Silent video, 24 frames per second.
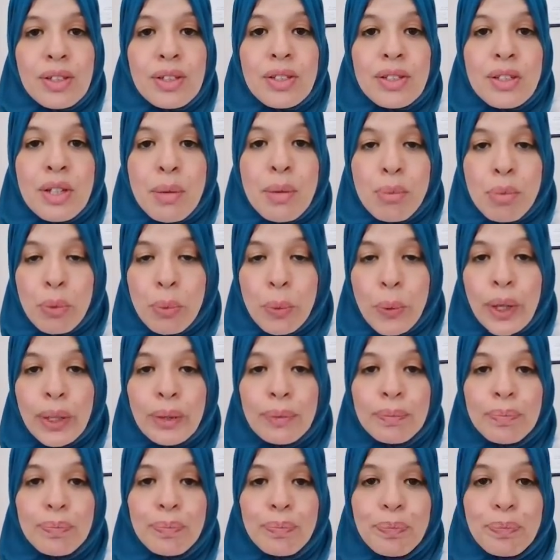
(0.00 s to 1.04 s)
Number 1.
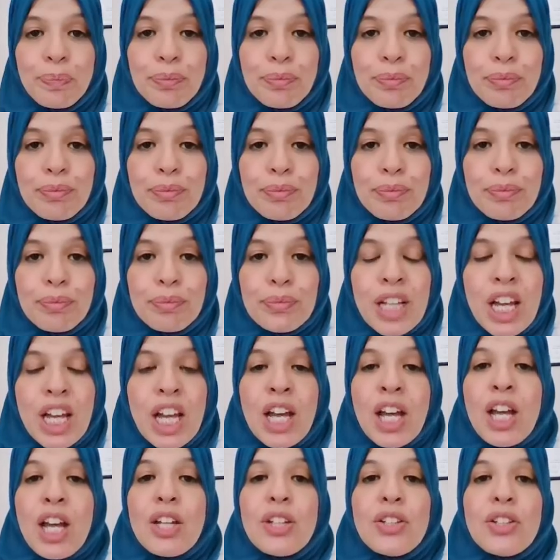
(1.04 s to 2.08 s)

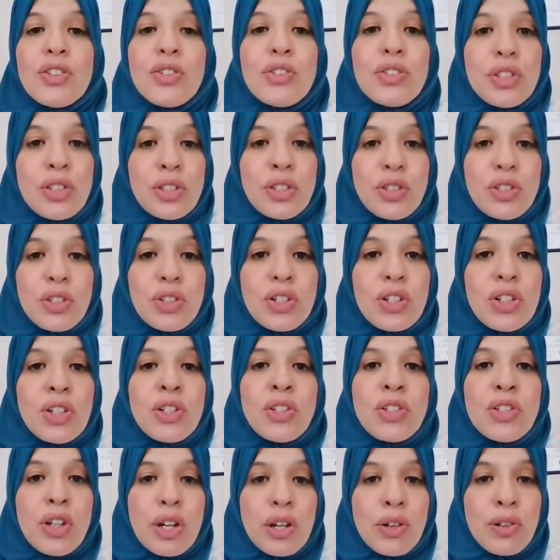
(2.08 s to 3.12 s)
Ditch
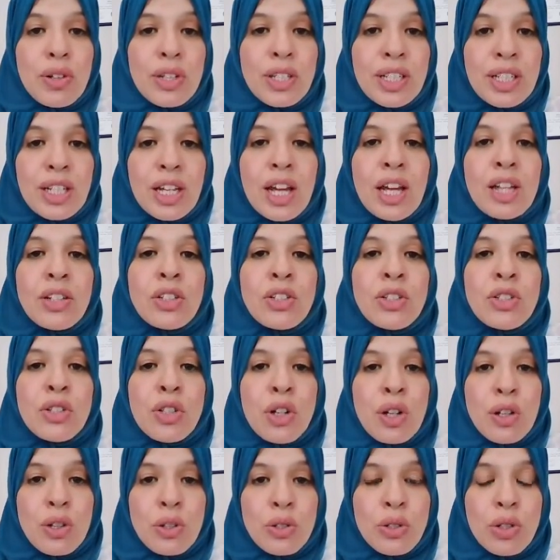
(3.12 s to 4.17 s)
integrity and
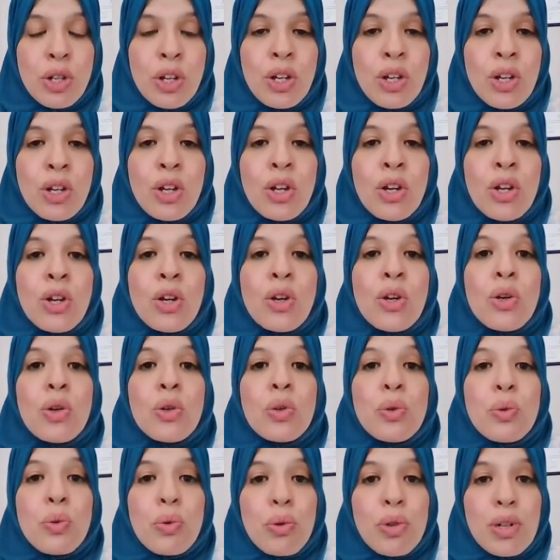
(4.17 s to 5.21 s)
indulge
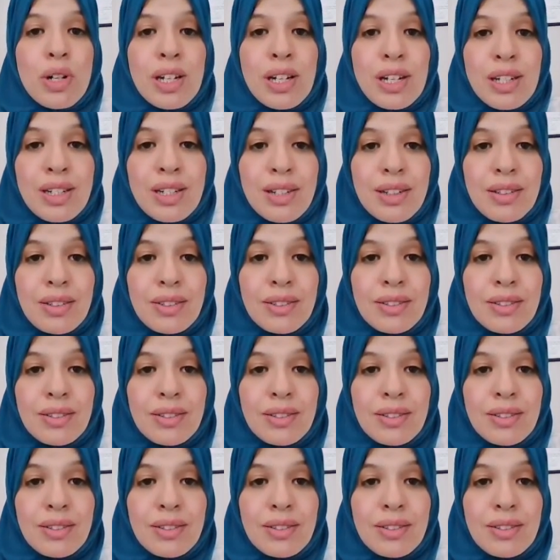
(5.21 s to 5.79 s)
greed.